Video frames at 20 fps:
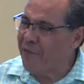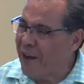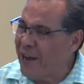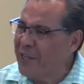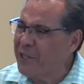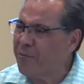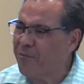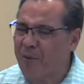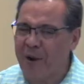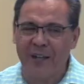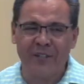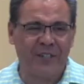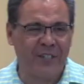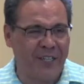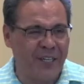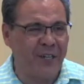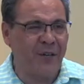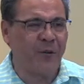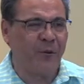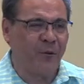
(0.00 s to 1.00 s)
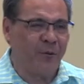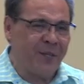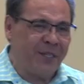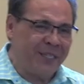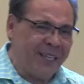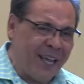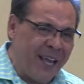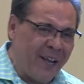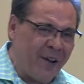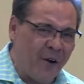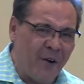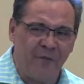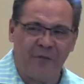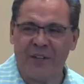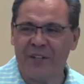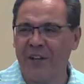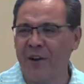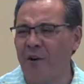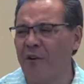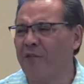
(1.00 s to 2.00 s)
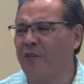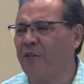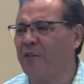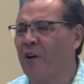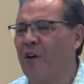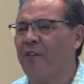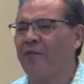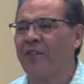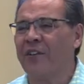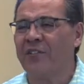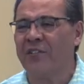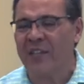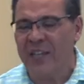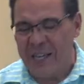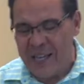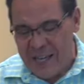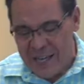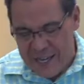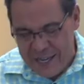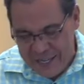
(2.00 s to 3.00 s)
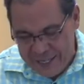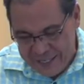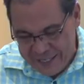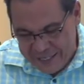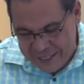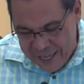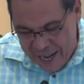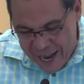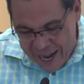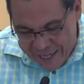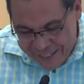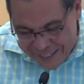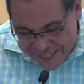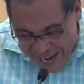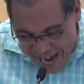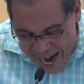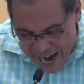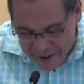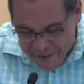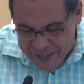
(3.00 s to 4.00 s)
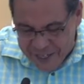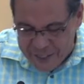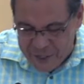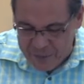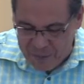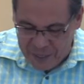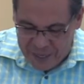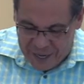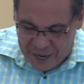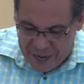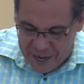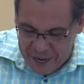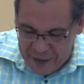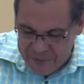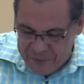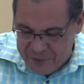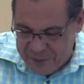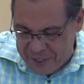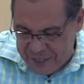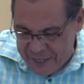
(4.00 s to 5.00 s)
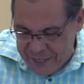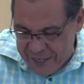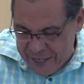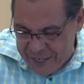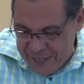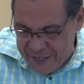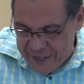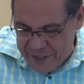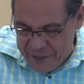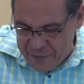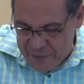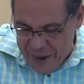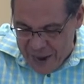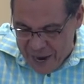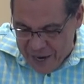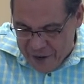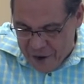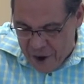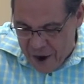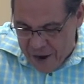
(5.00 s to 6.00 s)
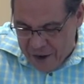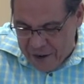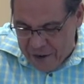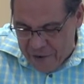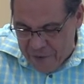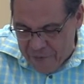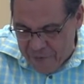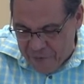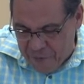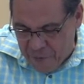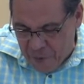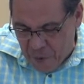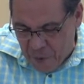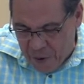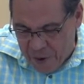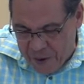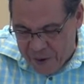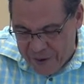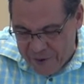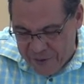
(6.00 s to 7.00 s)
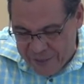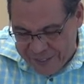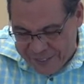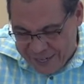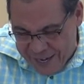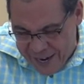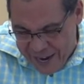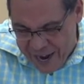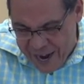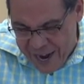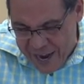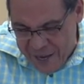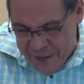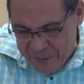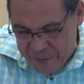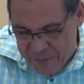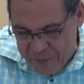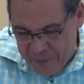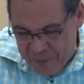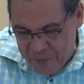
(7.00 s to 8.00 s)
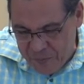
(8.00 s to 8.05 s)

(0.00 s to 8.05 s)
a vice president who would take over the Oval Office, Darius becomes the monarch for the time.